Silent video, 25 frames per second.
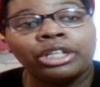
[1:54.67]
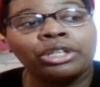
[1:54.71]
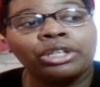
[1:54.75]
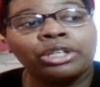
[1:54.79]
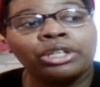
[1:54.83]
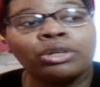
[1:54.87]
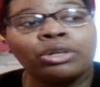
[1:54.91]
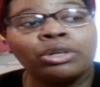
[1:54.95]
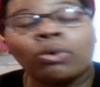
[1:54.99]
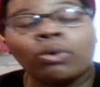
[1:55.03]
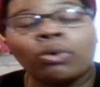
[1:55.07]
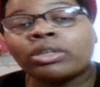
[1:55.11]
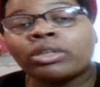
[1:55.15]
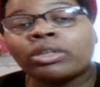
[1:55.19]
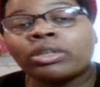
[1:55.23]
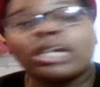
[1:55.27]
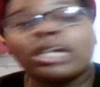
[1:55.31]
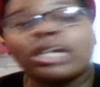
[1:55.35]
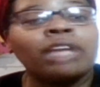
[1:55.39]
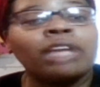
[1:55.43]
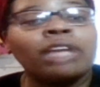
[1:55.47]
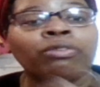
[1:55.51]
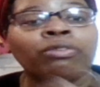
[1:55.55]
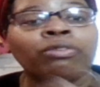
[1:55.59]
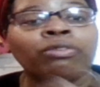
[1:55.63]
or
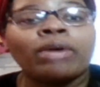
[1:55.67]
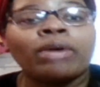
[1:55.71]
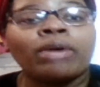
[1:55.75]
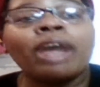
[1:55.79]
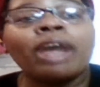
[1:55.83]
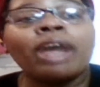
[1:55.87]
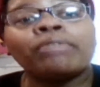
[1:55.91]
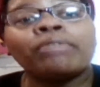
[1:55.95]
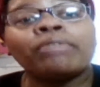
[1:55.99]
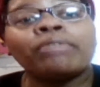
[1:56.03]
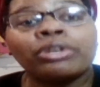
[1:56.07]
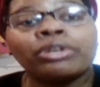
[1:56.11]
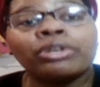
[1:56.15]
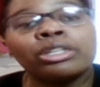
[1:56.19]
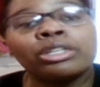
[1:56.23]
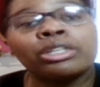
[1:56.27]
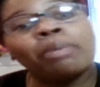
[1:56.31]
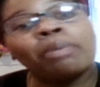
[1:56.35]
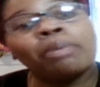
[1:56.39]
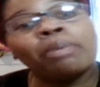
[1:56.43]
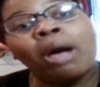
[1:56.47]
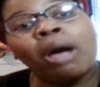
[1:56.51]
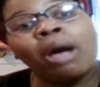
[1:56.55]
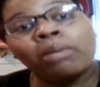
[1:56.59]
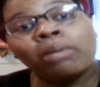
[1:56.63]
take forever to
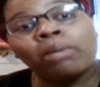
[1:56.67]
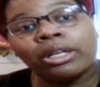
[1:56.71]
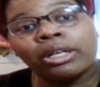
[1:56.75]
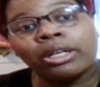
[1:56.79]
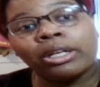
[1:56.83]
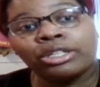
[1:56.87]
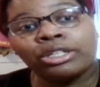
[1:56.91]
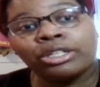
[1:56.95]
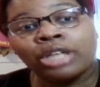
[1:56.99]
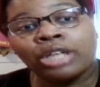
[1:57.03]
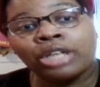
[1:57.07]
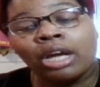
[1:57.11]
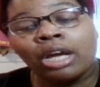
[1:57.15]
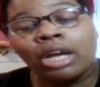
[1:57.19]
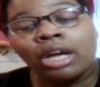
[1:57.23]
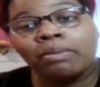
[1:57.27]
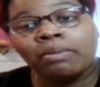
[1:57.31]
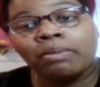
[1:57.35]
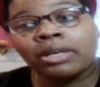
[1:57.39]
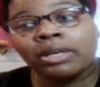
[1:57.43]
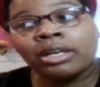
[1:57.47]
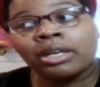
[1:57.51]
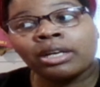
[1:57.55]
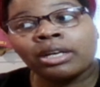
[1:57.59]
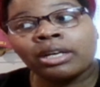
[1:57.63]
publish,
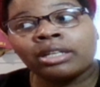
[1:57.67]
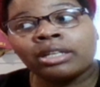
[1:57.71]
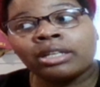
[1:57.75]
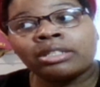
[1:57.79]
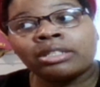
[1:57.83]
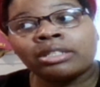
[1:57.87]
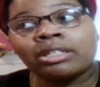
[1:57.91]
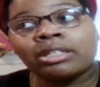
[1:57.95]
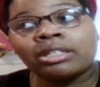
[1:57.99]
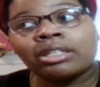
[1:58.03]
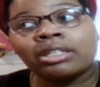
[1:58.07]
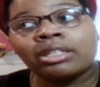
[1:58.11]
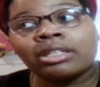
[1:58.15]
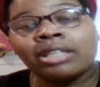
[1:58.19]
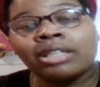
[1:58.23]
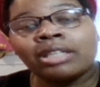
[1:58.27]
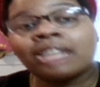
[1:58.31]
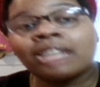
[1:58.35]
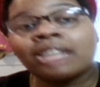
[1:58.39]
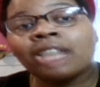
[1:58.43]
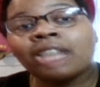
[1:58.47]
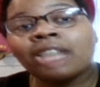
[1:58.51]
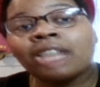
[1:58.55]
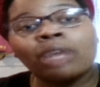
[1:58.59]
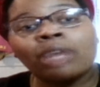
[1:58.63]
because
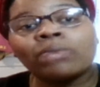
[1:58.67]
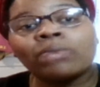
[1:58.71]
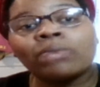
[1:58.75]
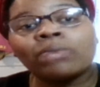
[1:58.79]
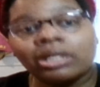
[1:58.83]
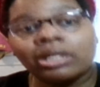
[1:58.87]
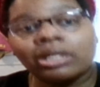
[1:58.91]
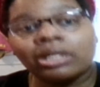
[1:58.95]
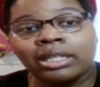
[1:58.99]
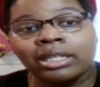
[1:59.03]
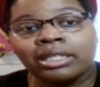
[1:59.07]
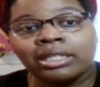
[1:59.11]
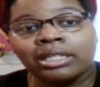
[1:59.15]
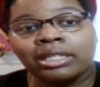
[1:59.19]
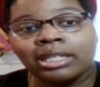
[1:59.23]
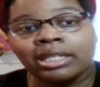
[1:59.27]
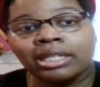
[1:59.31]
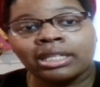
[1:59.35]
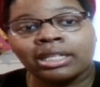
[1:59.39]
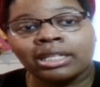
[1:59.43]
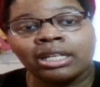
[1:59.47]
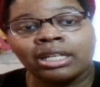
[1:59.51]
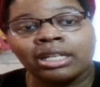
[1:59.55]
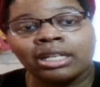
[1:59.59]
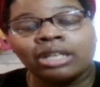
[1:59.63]
that's
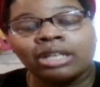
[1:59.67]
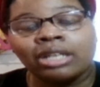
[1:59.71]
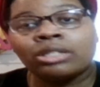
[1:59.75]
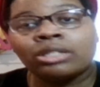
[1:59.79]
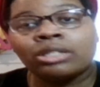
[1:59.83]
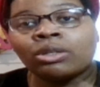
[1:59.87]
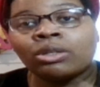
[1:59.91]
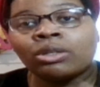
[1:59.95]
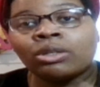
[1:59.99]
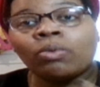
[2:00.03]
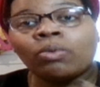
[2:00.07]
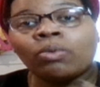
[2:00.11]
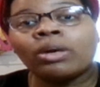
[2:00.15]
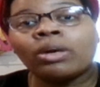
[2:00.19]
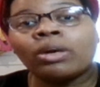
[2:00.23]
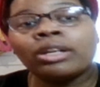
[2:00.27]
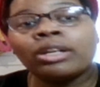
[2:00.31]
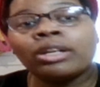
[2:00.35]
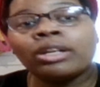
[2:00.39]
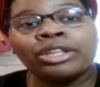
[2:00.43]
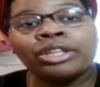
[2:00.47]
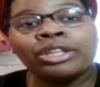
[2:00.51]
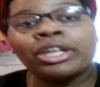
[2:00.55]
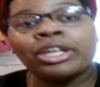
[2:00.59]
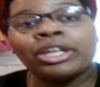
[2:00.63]
unrealistic. So
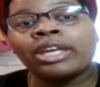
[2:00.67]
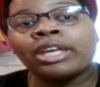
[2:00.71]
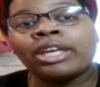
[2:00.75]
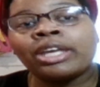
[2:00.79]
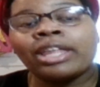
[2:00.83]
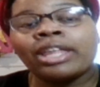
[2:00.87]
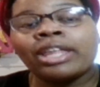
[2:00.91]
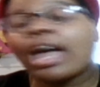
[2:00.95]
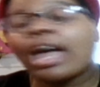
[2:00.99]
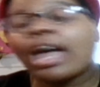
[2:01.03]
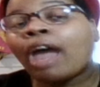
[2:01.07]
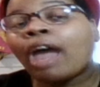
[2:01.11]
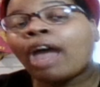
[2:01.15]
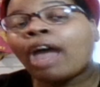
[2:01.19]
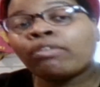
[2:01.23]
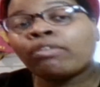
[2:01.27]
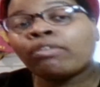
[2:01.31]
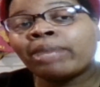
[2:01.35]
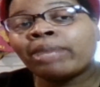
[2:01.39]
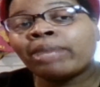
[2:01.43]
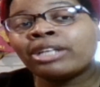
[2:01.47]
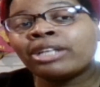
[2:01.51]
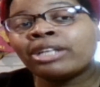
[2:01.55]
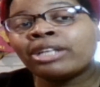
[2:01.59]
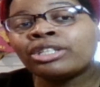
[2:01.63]
one thing that
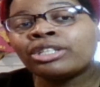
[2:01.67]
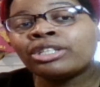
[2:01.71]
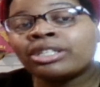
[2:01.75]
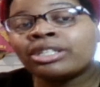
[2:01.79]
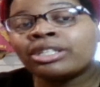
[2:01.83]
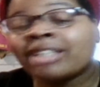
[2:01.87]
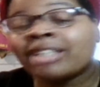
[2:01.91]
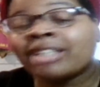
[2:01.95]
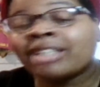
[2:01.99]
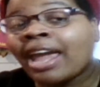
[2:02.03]
affirmations